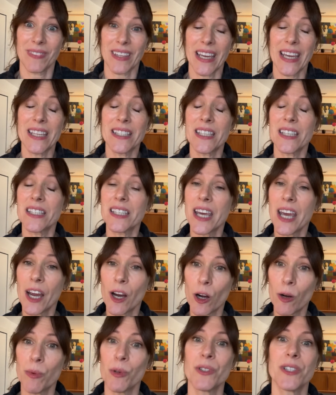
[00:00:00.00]
It's a
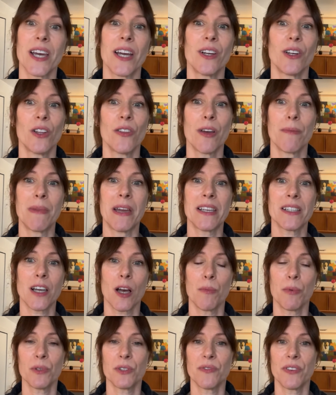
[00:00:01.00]
terrible cycle that makes
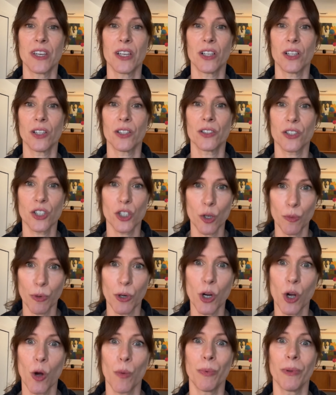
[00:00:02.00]
couples feel super
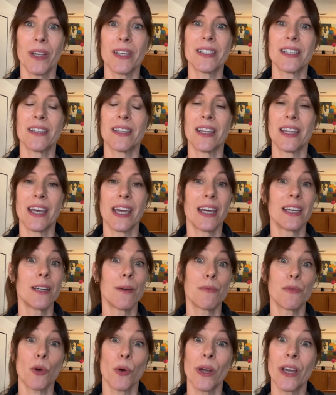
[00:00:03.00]
hopeless and then they end
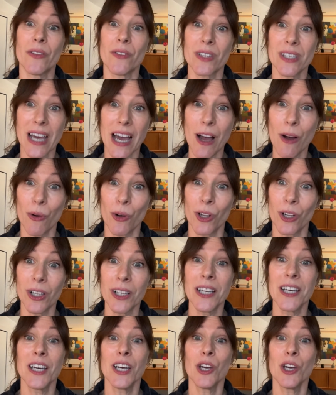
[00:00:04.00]
up throwing in the towel